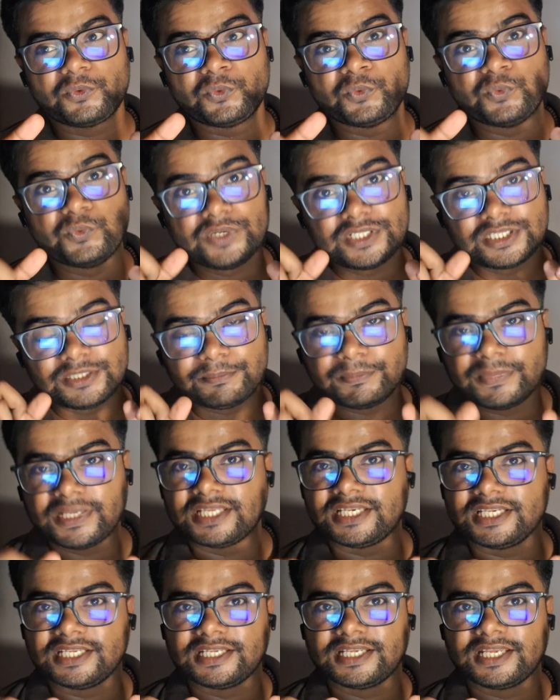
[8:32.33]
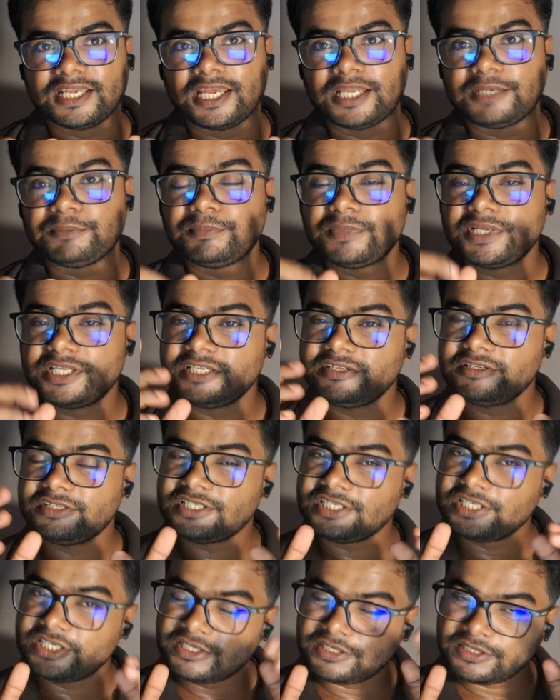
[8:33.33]
with Mary, and
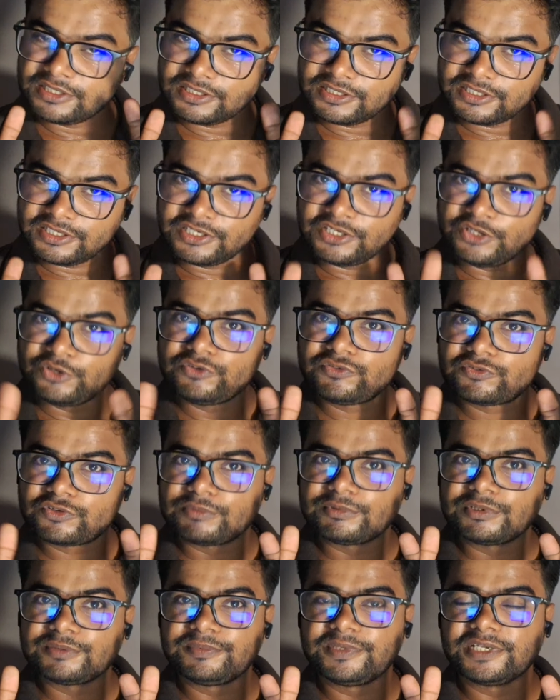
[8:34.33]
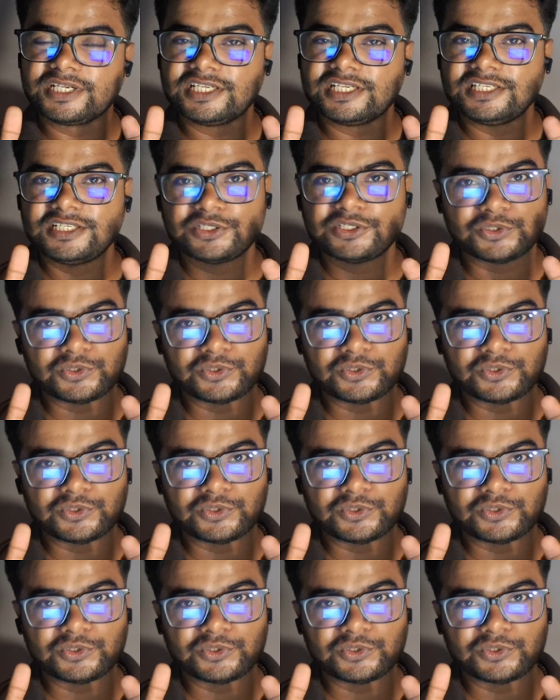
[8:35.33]
Mary knew from the beginning